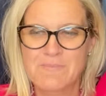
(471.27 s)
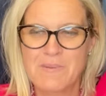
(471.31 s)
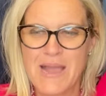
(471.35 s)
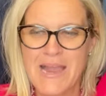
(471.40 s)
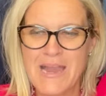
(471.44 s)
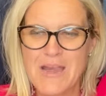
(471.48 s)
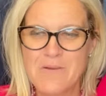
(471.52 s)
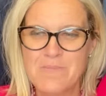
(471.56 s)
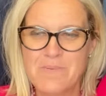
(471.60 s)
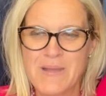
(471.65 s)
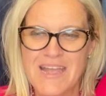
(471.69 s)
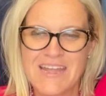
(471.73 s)

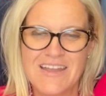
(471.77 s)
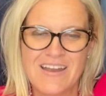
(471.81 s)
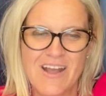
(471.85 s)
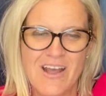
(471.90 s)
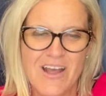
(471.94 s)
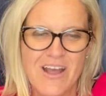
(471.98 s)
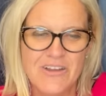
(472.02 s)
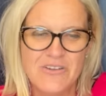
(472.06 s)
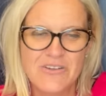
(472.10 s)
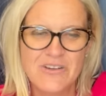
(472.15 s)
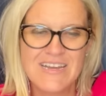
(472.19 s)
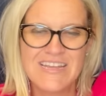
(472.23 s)
Buyer paid
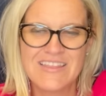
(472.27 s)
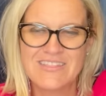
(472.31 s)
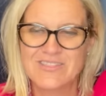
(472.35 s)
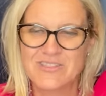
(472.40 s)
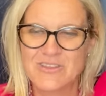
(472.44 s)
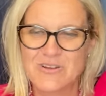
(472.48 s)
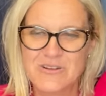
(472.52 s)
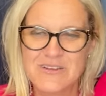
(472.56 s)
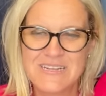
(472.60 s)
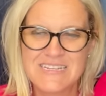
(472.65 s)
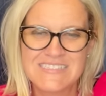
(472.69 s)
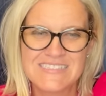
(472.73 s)

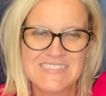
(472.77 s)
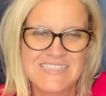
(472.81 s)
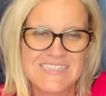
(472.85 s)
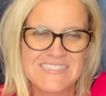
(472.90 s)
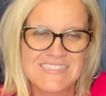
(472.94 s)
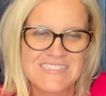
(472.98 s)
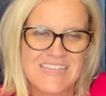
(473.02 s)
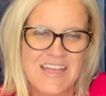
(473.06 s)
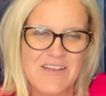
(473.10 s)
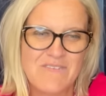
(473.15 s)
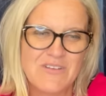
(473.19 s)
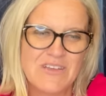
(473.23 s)

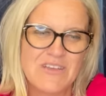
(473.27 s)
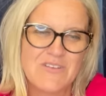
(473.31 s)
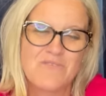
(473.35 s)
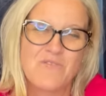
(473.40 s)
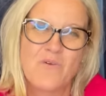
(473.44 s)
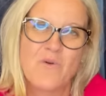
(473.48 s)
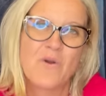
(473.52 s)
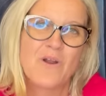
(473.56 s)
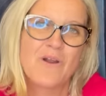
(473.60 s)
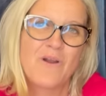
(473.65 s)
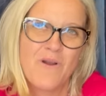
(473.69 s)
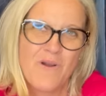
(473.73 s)

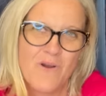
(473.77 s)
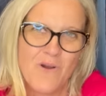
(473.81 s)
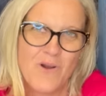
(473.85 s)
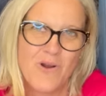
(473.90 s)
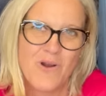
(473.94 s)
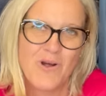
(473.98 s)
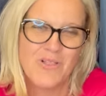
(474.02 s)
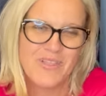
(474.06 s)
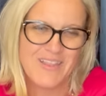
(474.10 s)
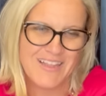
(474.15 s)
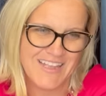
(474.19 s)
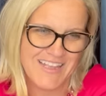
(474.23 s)
136.74
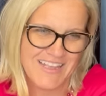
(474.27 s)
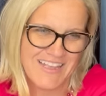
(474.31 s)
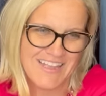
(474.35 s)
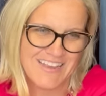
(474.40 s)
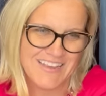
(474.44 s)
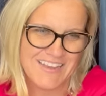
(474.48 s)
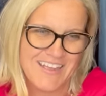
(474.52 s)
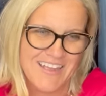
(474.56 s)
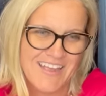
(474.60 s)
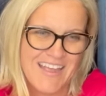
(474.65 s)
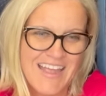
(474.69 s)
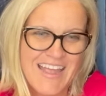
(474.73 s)
all
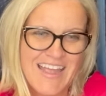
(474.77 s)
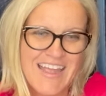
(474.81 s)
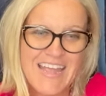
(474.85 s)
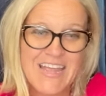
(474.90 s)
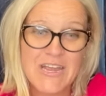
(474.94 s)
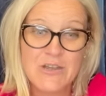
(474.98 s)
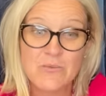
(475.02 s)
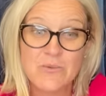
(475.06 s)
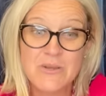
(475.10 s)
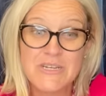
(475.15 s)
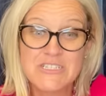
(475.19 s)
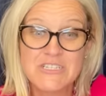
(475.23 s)
in.
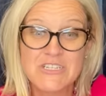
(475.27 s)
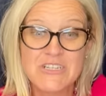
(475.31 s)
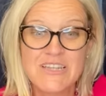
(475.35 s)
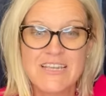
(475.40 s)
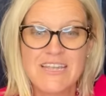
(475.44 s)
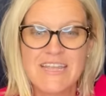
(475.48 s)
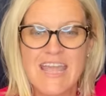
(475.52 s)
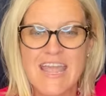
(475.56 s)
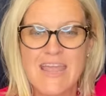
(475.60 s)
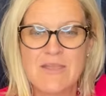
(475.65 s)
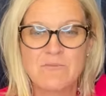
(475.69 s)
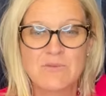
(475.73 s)
It
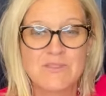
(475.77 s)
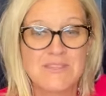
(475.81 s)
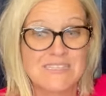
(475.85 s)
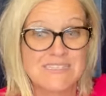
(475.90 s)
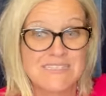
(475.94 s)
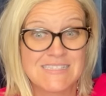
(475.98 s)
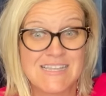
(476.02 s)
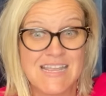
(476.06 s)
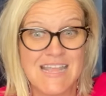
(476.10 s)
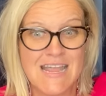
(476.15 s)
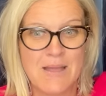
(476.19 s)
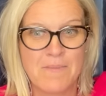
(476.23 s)
originally came with a
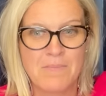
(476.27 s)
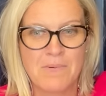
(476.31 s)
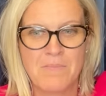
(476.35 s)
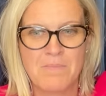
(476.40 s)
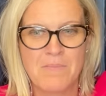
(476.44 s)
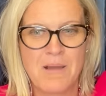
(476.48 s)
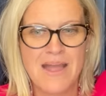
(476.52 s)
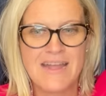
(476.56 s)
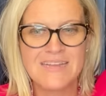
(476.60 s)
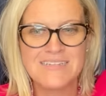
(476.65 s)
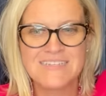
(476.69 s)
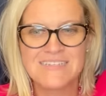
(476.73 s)
stamp.
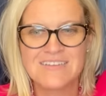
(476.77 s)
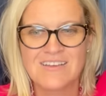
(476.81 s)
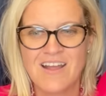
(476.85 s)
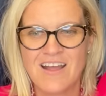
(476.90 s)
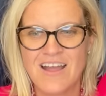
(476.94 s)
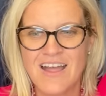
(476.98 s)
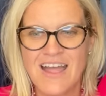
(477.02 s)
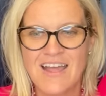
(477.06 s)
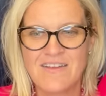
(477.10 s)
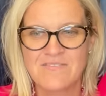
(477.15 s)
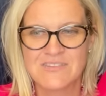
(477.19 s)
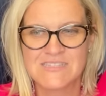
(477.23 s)
Mine did
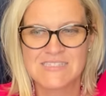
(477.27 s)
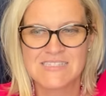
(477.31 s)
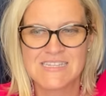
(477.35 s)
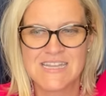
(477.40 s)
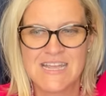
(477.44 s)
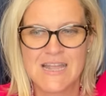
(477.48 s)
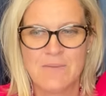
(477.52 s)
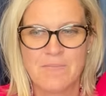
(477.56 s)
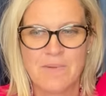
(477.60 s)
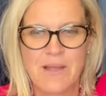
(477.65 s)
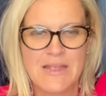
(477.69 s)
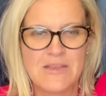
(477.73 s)
not have the
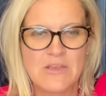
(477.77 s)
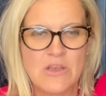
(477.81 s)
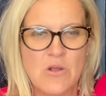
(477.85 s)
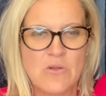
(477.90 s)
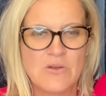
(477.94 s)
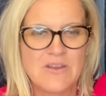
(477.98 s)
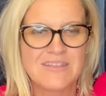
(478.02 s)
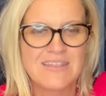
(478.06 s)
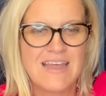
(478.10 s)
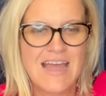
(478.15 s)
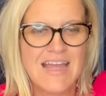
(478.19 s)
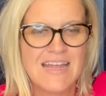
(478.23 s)
stamp. I
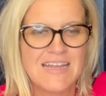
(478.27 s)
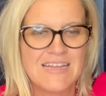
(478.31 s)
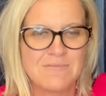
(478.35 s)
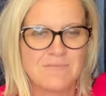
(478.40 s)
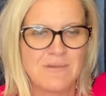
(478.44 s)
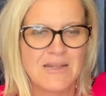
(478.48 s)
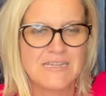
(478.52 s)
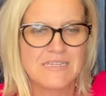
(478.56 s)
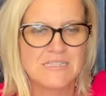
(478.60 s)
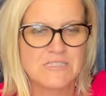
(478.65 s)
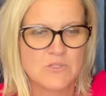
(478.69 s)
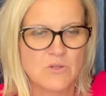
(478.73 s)
noted that in
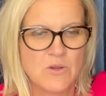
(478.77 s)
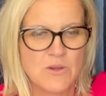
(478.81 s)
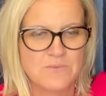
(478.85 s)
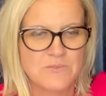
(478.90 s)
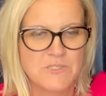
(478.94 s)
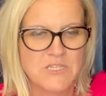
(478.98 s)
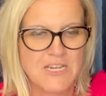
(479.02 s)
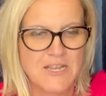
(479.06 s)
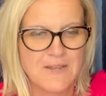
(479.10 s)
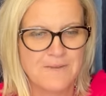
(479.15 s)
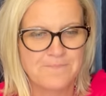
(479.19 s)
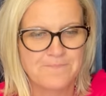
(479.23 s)
my
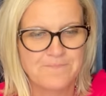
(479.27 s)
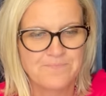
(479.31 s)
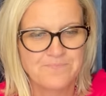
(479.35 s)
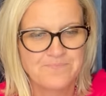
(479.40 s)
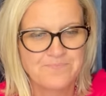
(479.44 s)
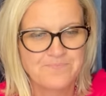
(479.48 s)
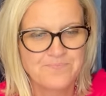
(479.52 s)
description.